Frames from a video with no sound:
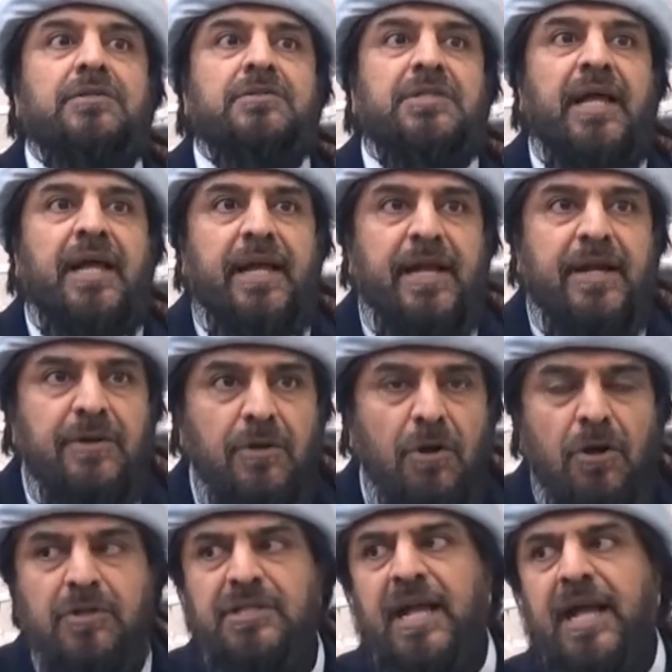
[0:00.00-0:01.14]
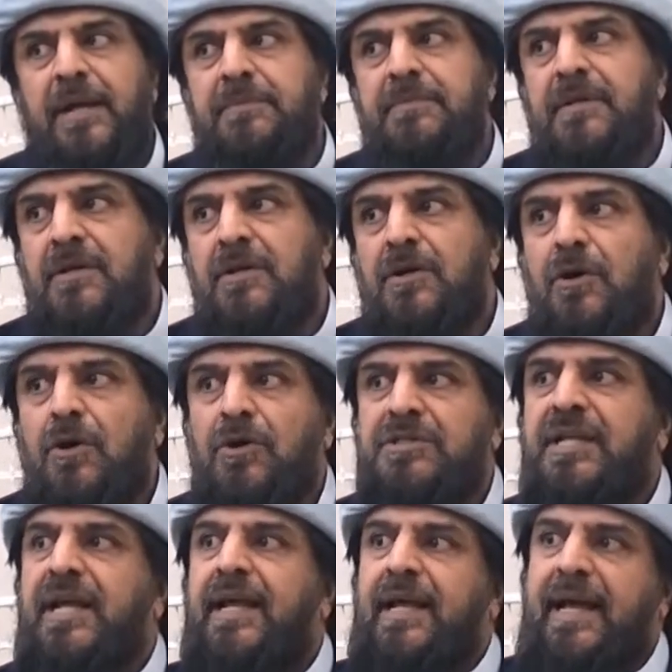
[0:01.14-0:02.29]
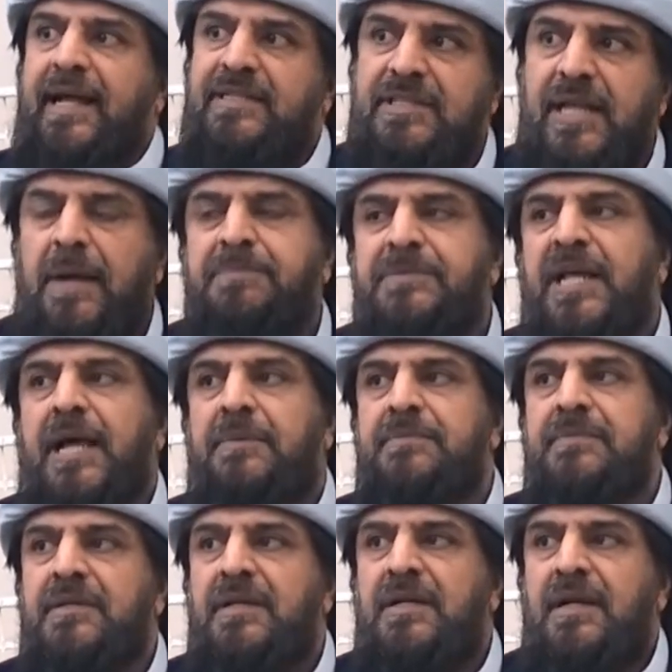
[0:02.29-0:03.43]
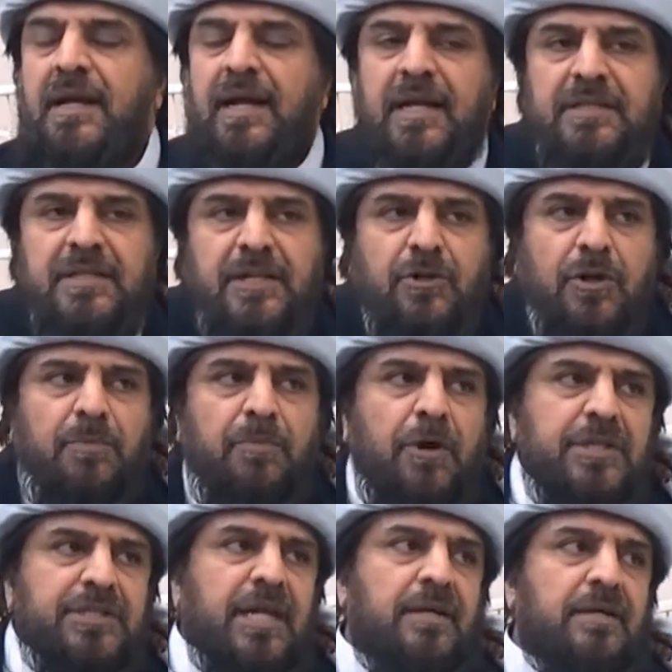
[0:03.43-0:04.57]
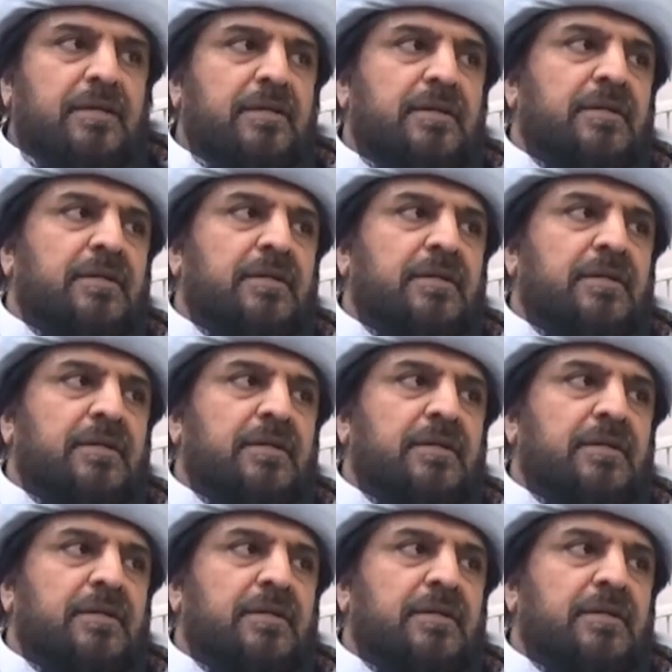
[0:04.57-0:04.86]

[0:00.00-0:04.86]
they ignore them or they accept them and they don't bother,